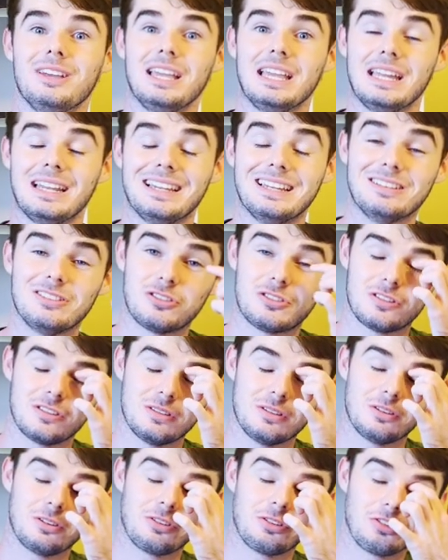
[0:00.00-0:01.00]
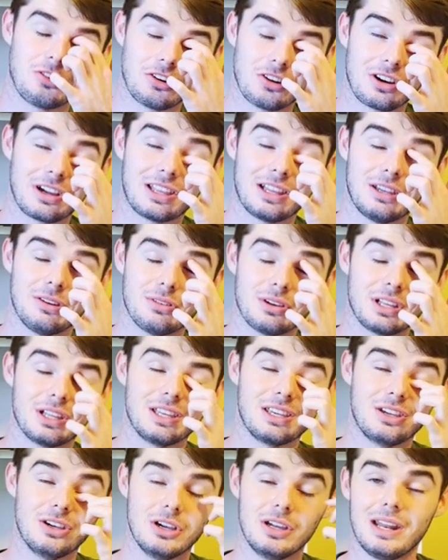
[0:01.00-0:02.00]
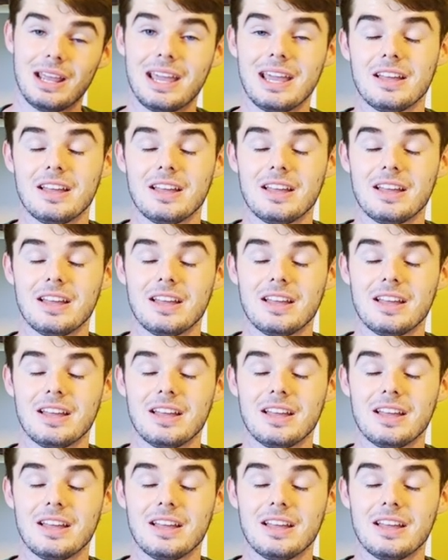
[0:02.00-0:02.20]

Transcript: It is really, really good.